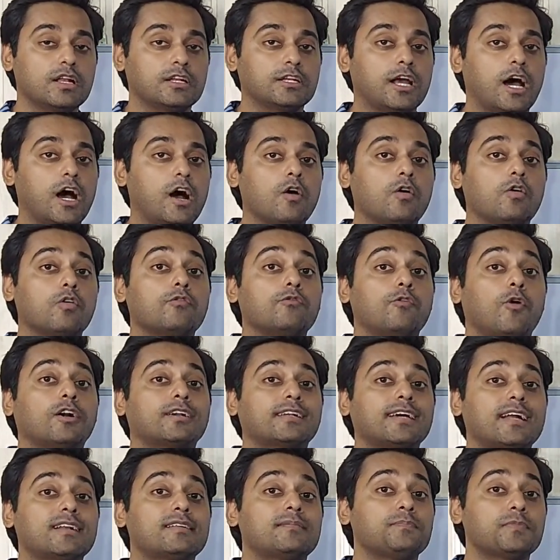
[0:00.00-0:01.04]
Now
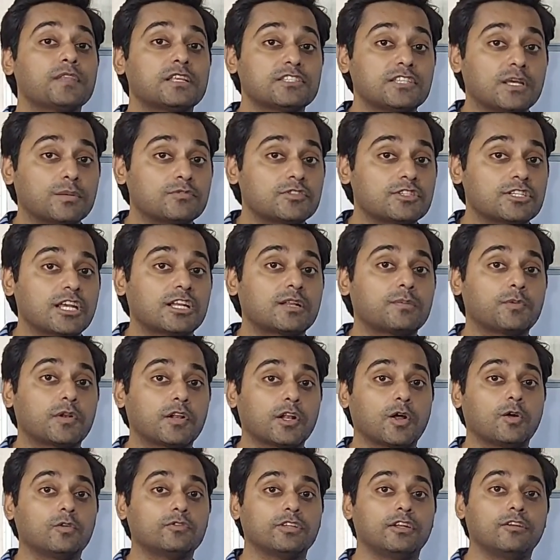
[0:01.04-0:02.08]
what are subject
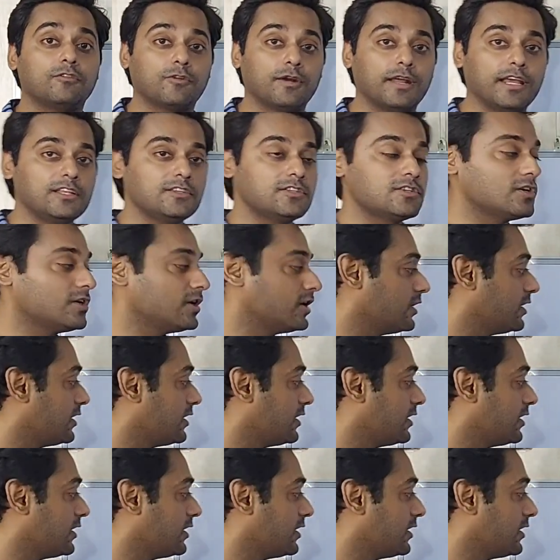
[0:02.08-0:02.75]
pronouns in French?